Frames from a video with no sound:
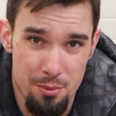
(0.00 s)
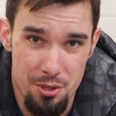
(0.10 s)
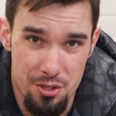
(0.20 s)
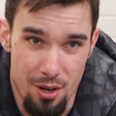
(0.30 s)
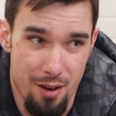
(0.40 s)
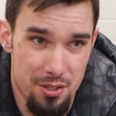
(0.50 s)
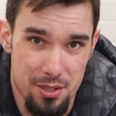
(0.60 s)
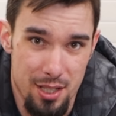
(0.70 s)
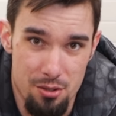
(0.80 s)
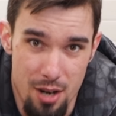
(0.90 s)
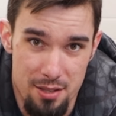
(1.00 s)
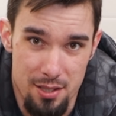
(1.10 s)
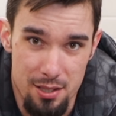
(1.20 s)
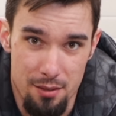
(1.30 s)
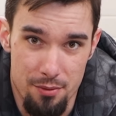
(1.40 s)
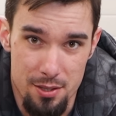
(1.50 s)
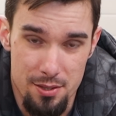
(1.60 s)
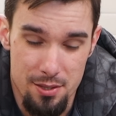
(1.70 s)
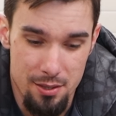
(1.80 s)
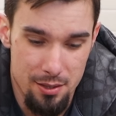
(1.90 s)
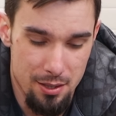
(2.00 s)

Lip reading: which is obviously a drastic difference.